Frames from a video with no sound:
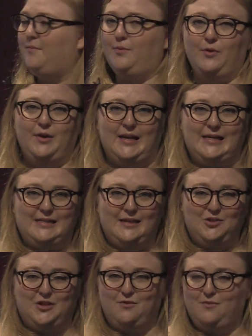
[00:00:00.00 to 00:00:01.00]
employees
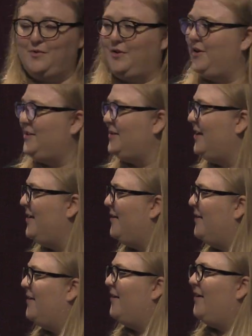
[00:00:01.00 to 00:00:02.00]
at General Motors.
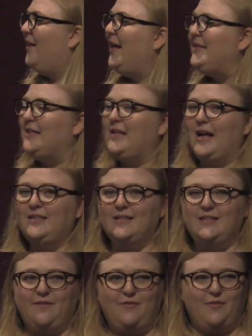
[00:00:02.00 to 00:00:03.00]
That's a lot to
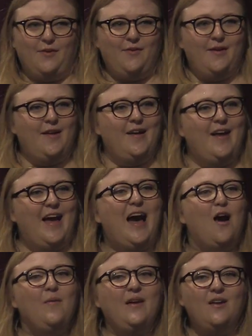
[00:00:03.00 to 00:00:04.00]
sift through.
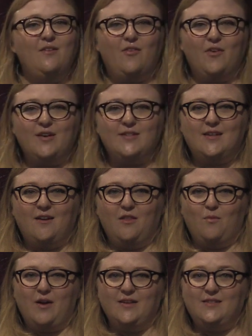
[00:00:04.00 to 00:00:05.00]
How are we going to focus in on
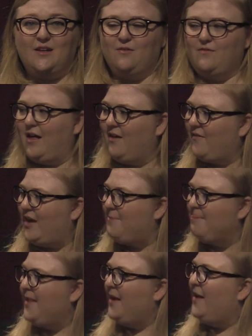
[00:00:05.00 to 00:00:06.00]
the ones that are relevant?
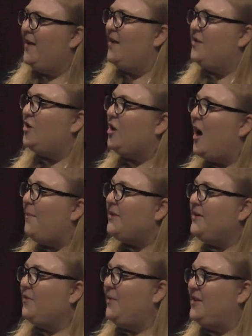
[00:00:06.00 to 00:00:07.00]
So a couple
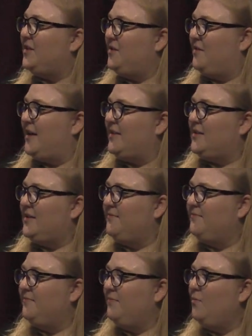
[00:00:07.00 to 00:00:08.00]
different ways to do this.
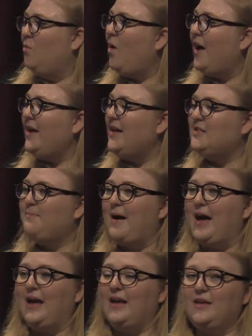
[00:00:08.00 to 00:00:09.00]
One is
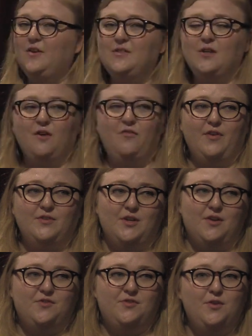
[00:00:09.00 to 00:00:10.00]
by using our
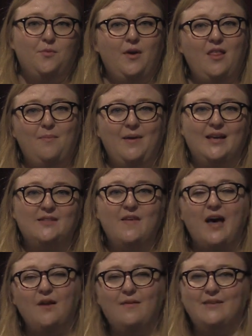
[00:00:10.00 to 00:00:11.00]
filters. So one of the biggest
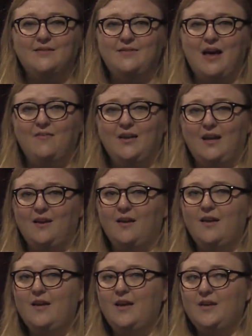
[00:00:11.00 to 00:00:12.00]
value adds of
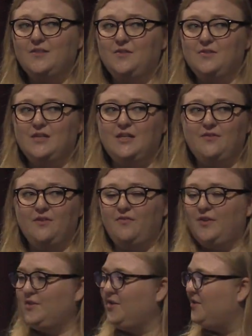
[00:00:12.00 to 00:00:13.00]
Navigator is using the different
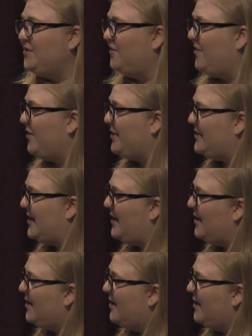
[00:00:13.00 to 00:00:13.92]
filters to focus in.